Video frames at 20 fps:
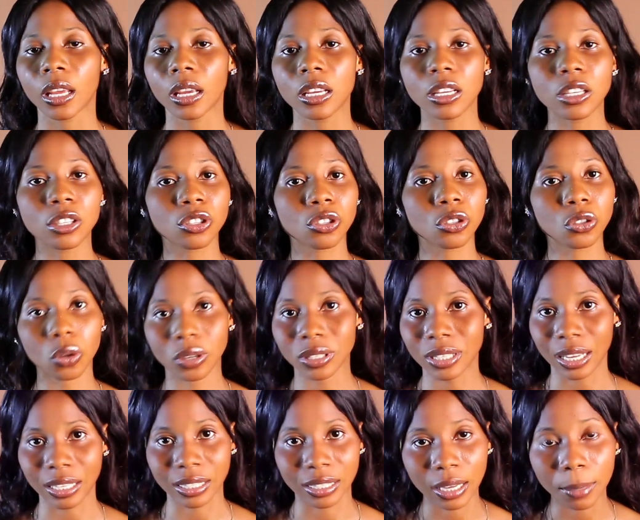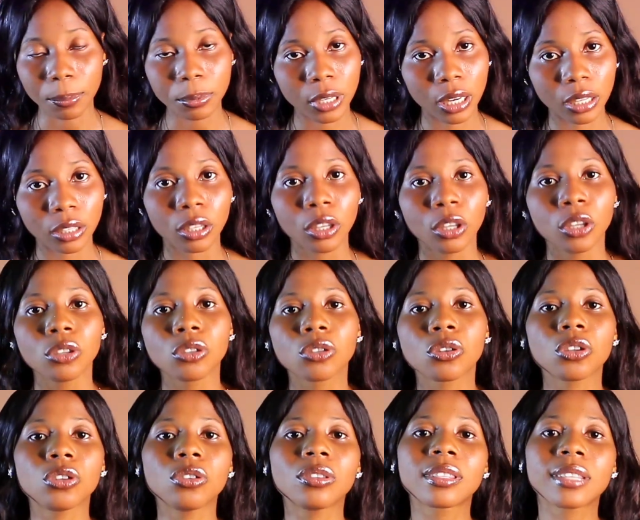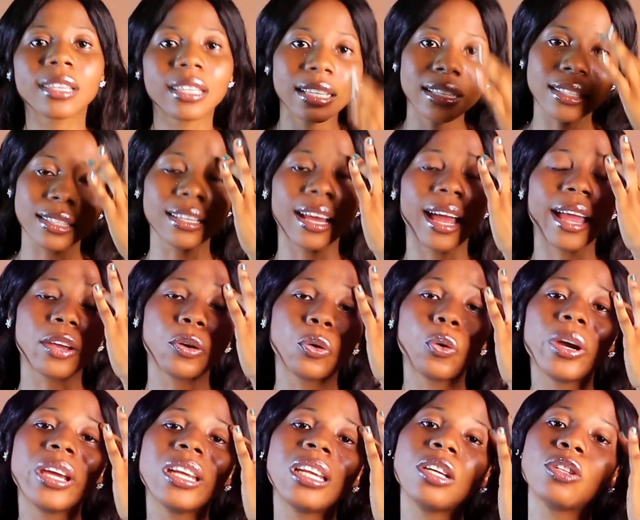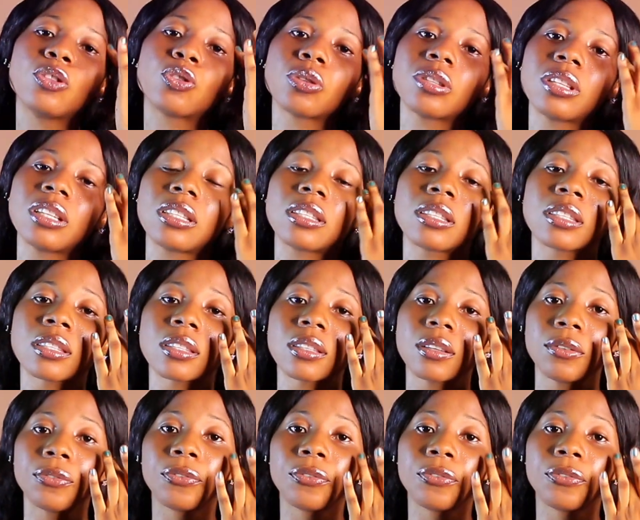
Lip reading: is not accepted. So you see this guy going into this